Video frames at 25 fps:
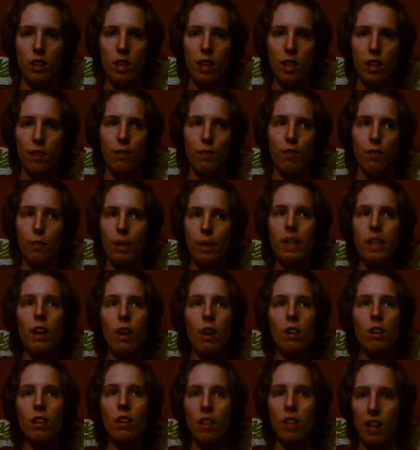If we
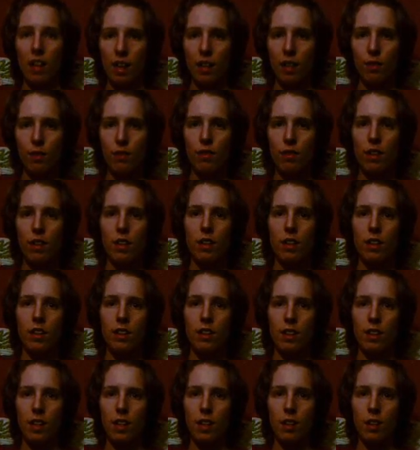are life,
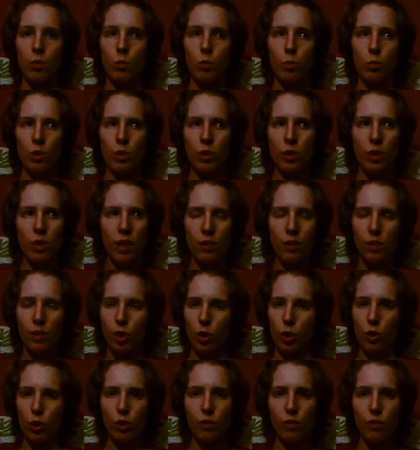then we don't have to
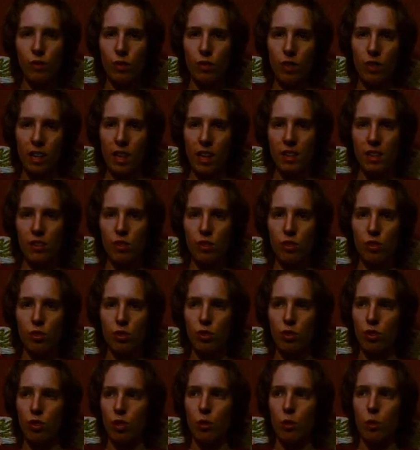look for the answer
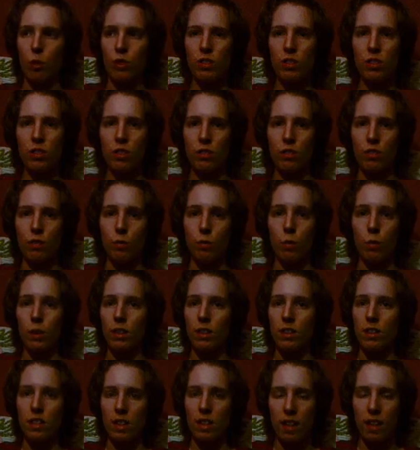to the question of what
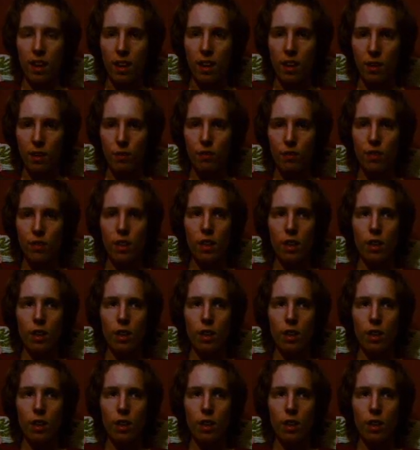is life.